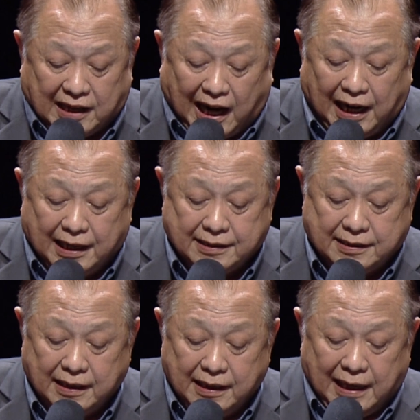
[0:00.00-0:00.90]

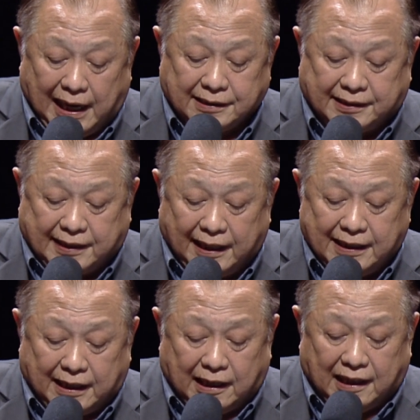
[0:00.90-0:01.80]
eyes and seeing
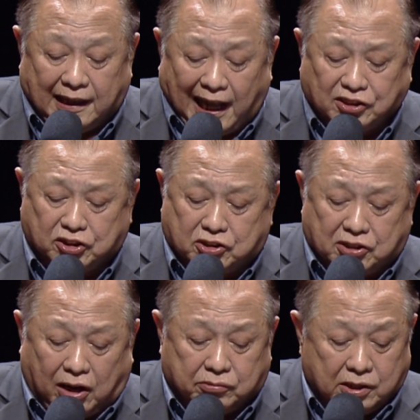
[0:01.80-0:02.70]
that a large
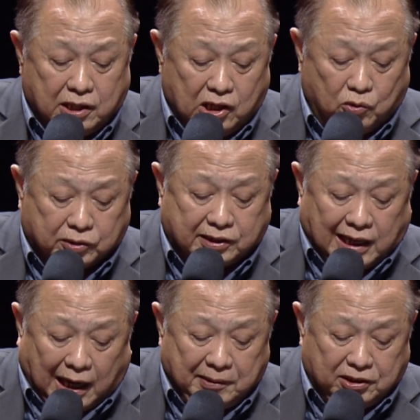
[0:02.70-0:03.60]
crowd was
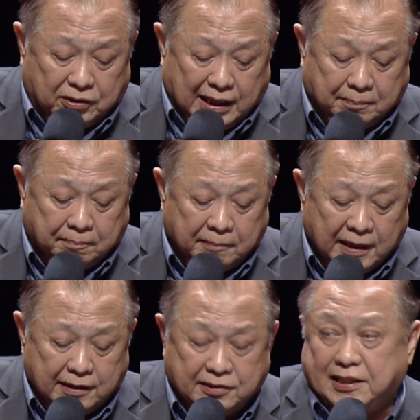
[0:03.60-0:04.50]
coming to him,
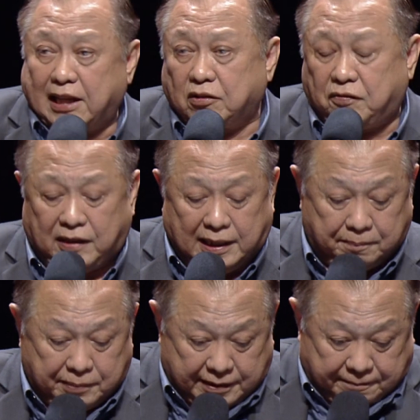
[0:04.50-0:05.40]
said to
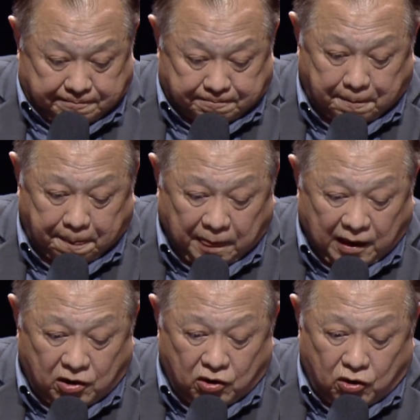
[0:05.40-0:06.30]
Philip,
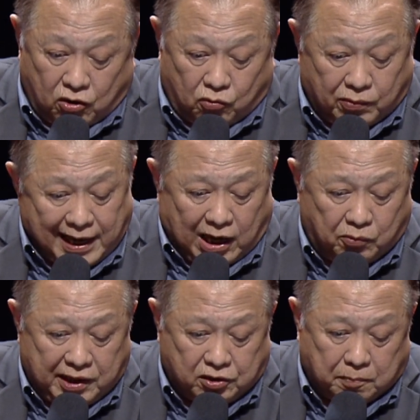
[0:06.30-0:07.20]
Where are
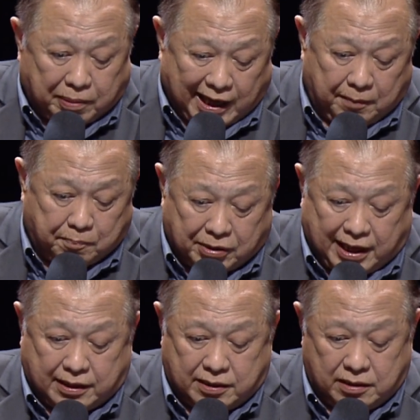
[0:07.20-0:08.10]
we to buy
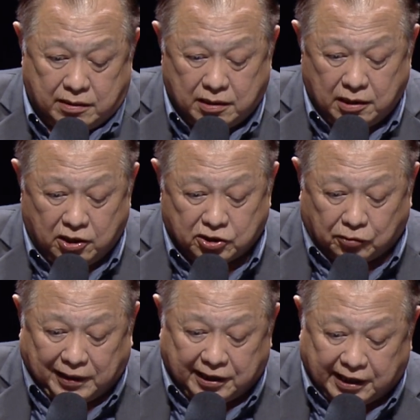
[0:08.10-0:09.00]
bread so
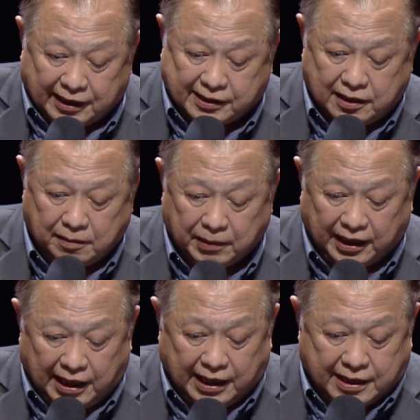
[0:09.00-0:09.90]
that these may
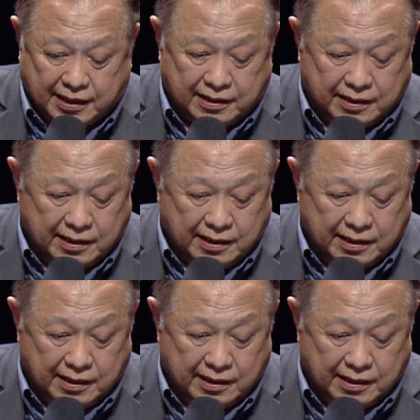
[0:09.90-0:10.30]
eat?